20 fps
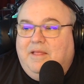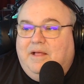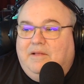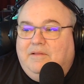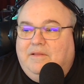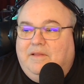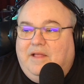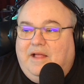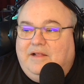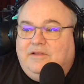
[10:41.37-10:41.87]

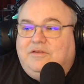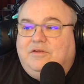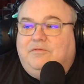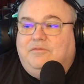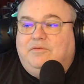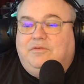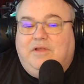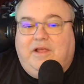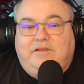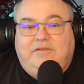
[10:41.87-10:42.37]
Lots of
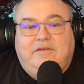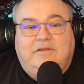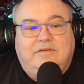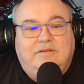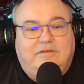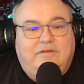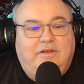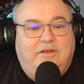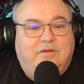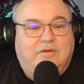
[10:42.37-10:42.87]

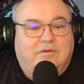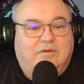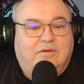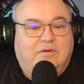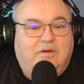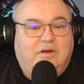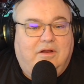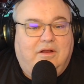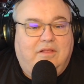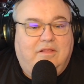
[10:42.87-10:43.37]
lessons here
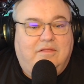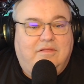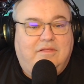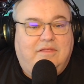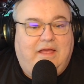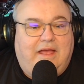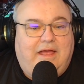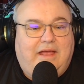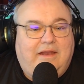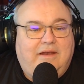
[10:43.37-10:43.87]

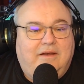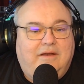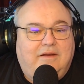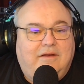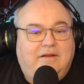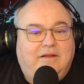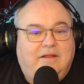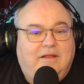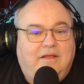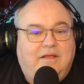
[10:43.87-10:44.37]
that
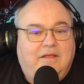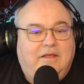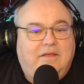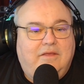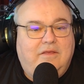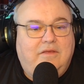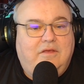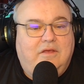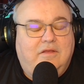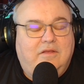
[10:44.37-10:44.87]

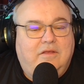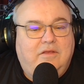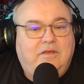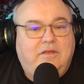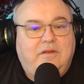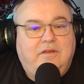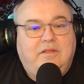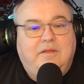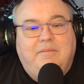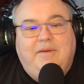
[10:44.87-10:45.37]
you
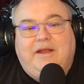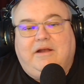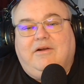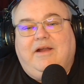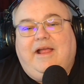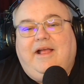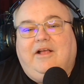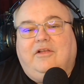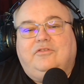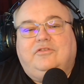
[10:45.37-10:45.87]
no matter
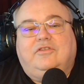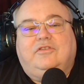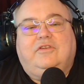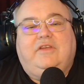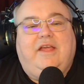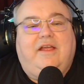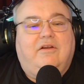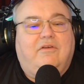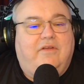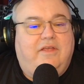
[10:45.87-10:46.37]
how
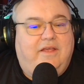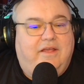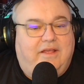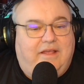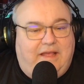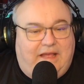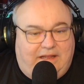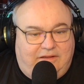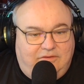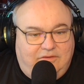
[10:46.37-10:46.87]
scary it
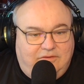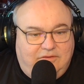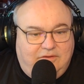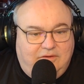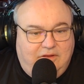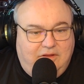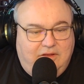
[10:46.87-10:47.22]
gets,